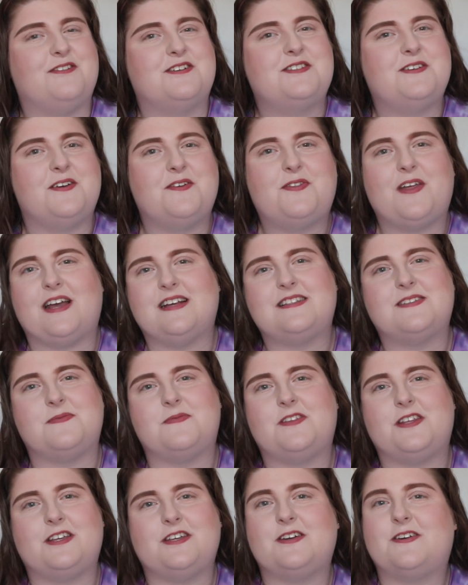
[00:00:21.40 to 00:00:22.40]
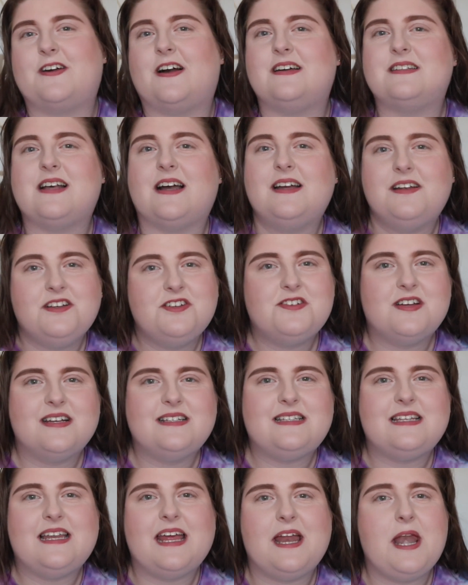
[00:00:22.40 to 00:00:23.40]
so if that is something you guys are
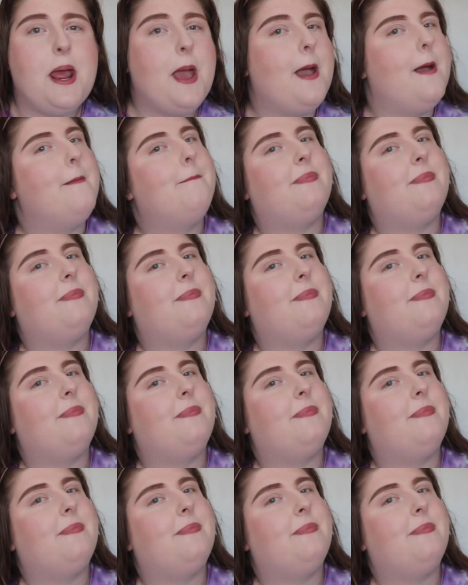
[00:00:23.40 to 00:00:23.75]
interested in,